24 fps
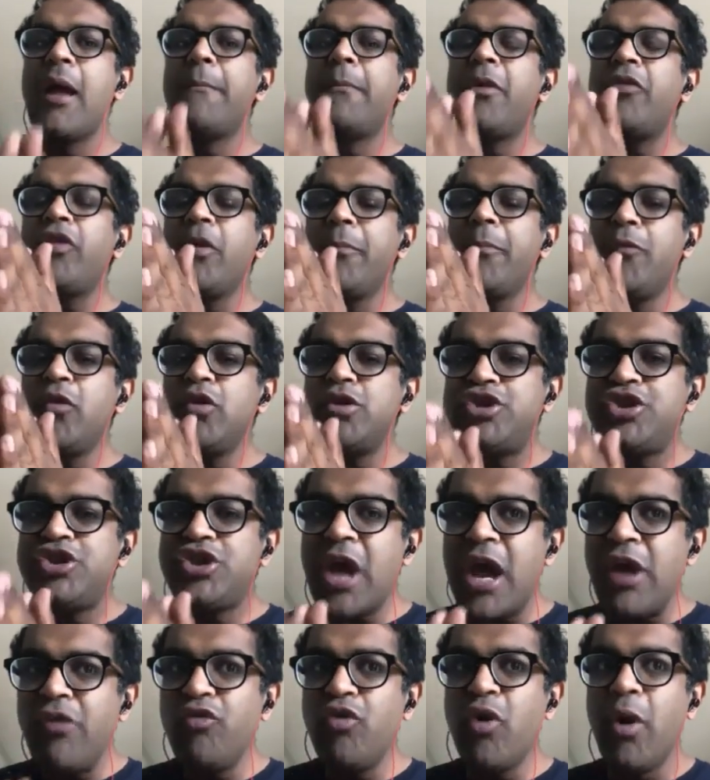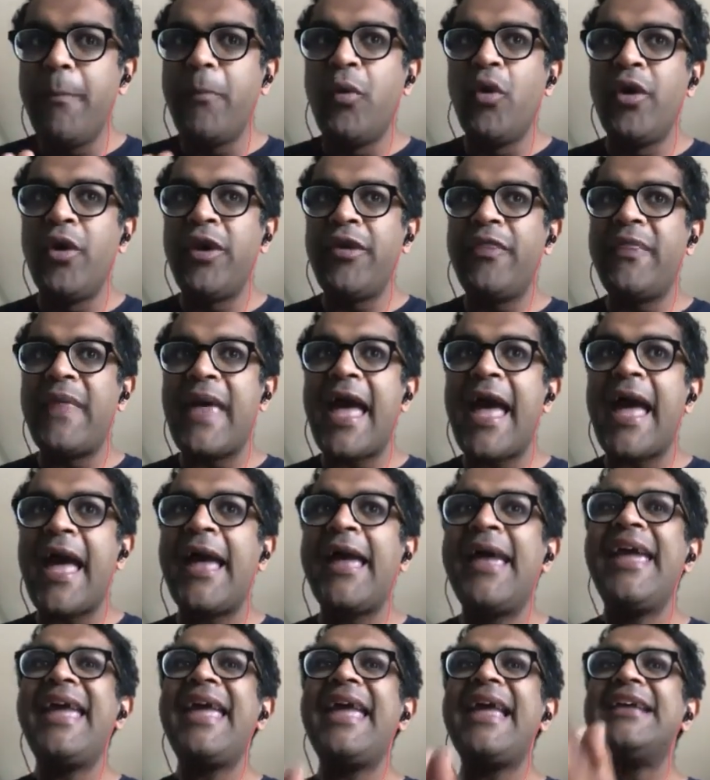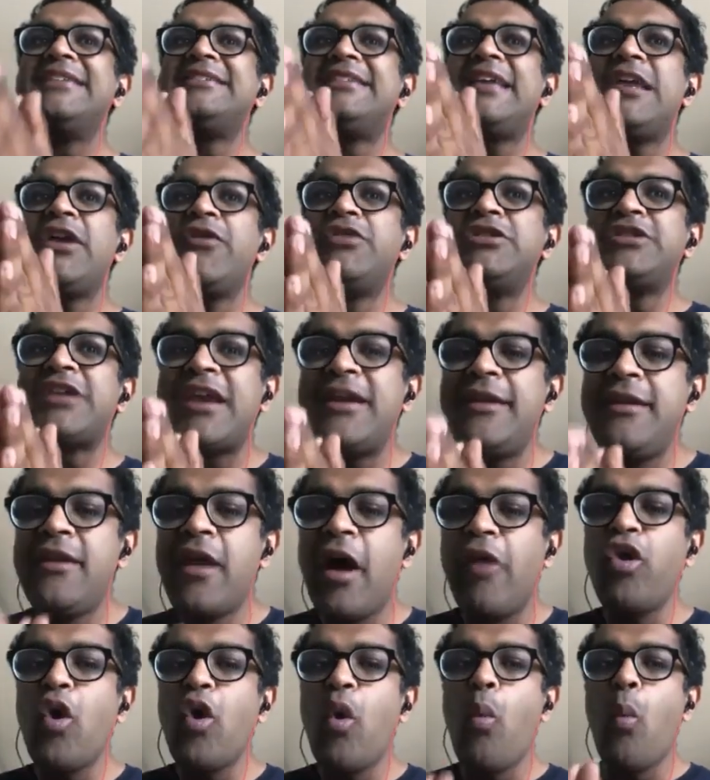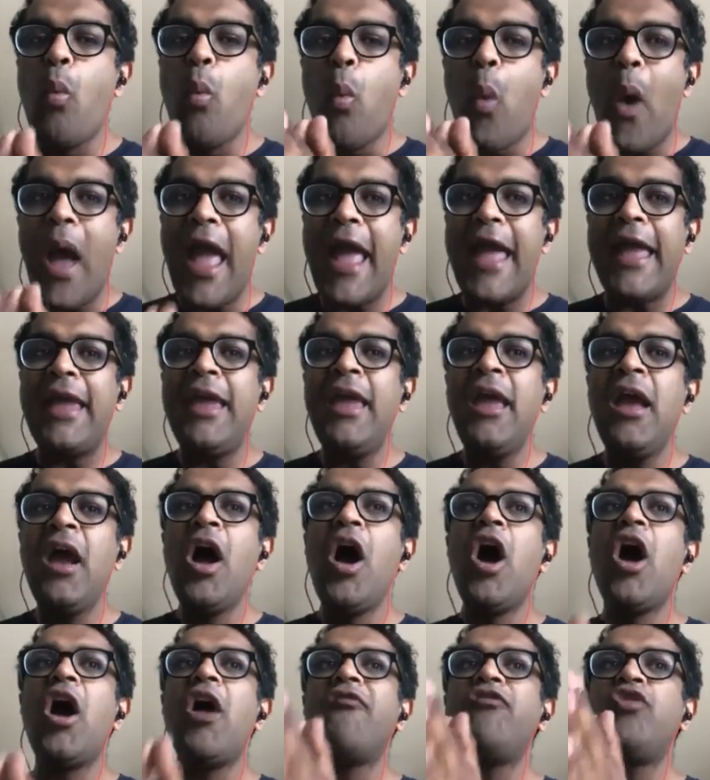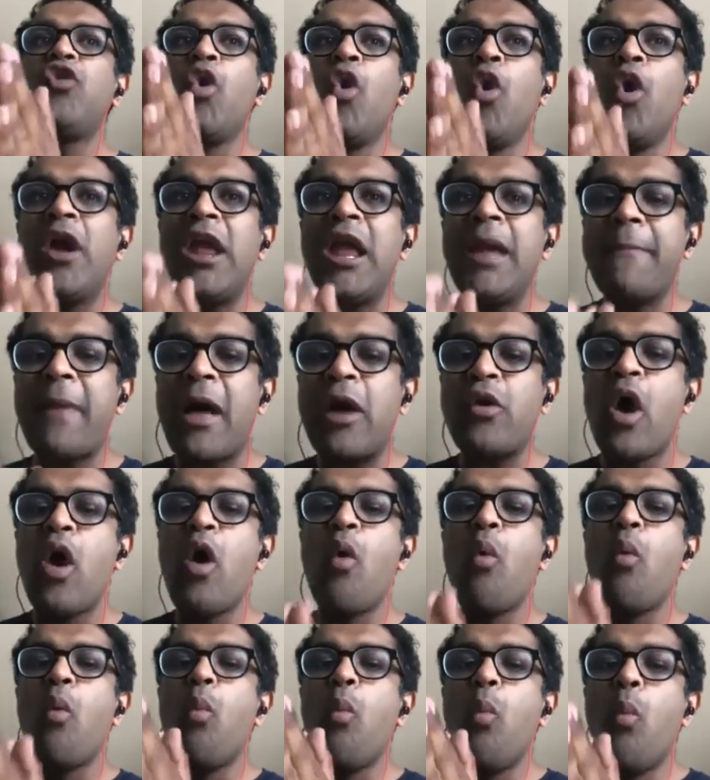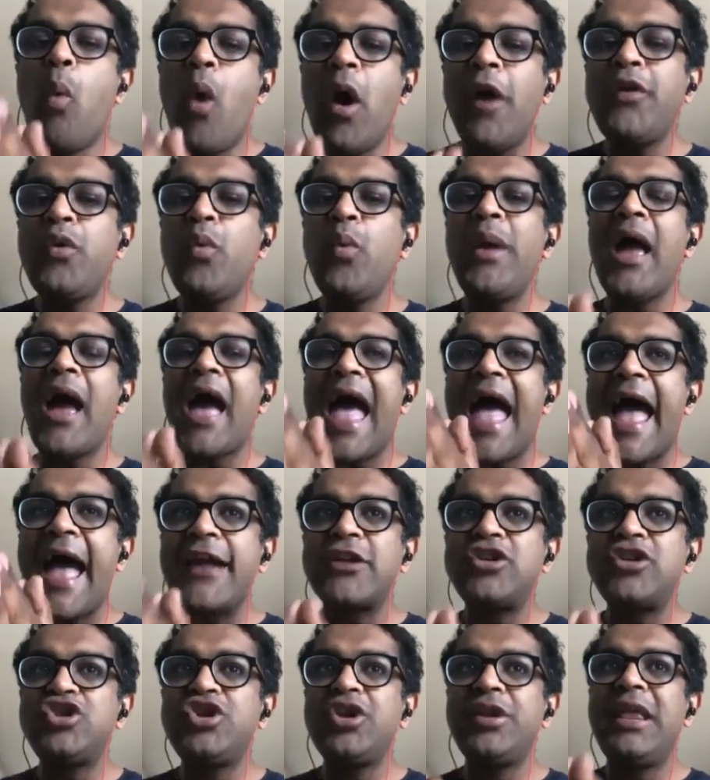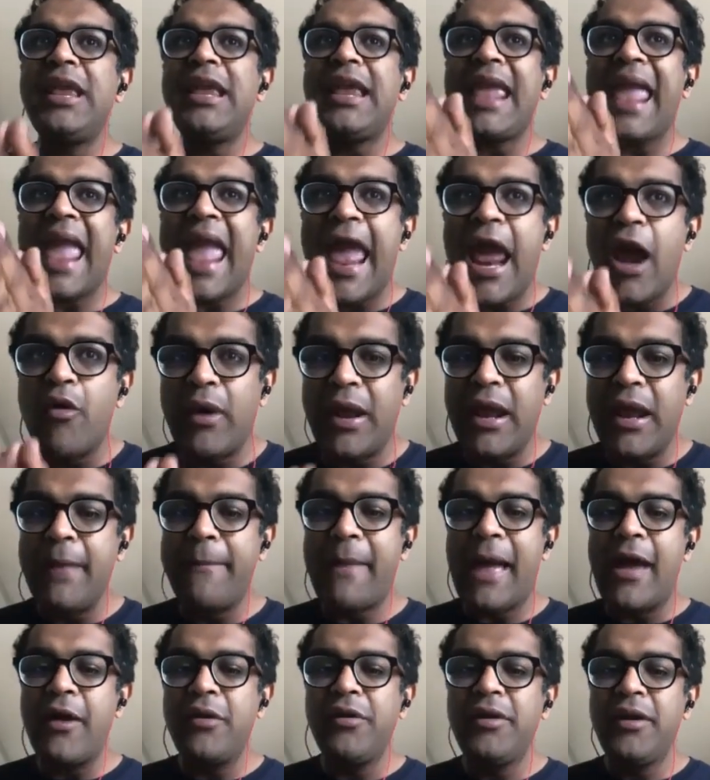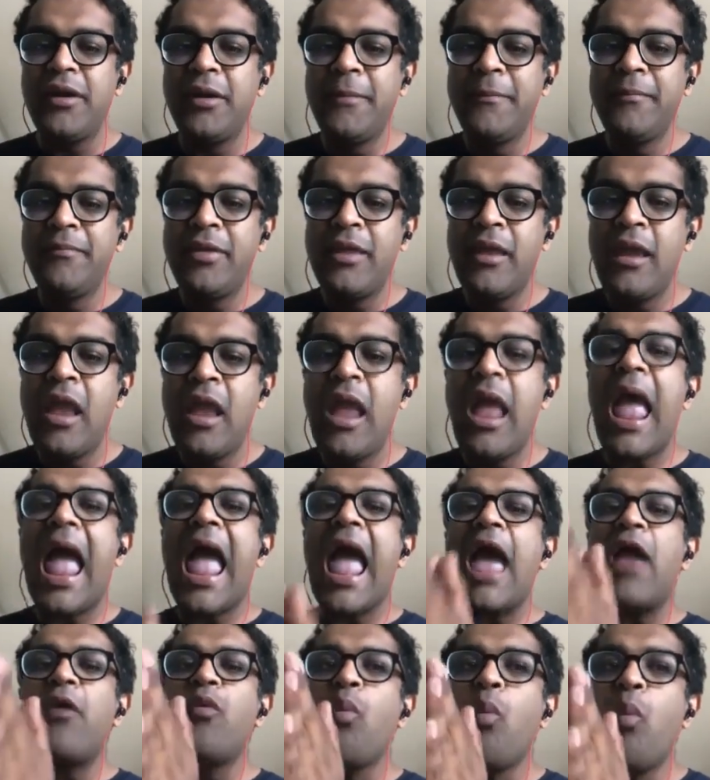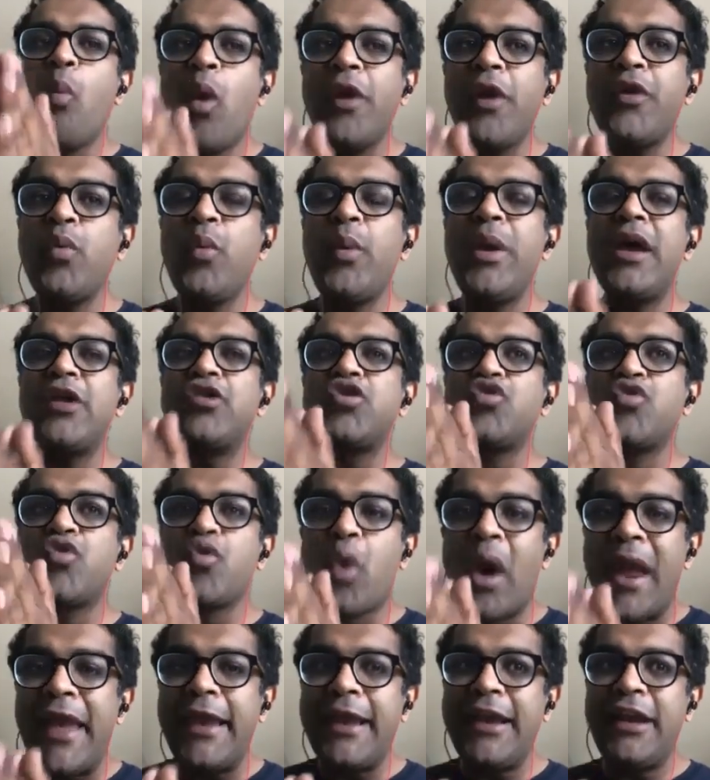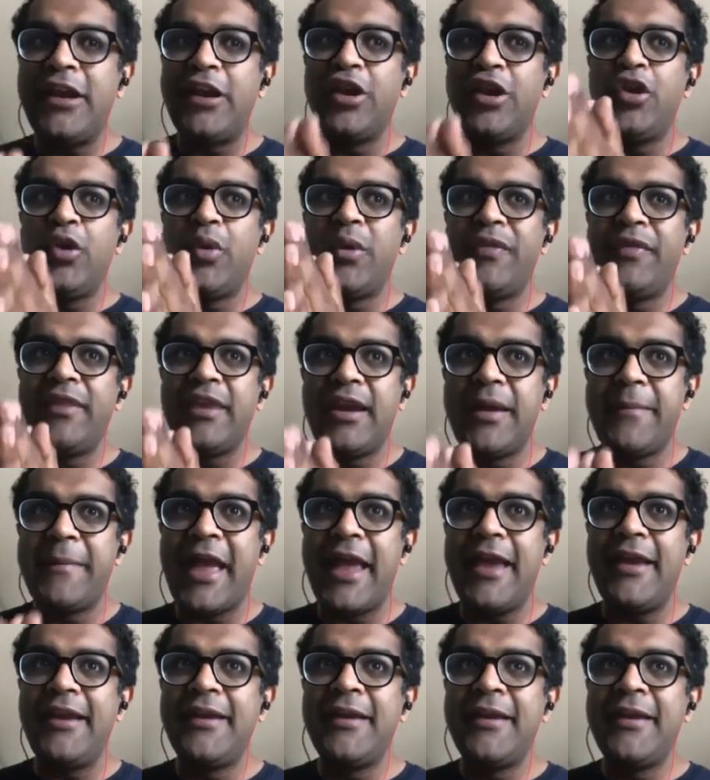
But the more general point there is here is another way of talking about what we are actually caring about and what we are trying to do in the debate,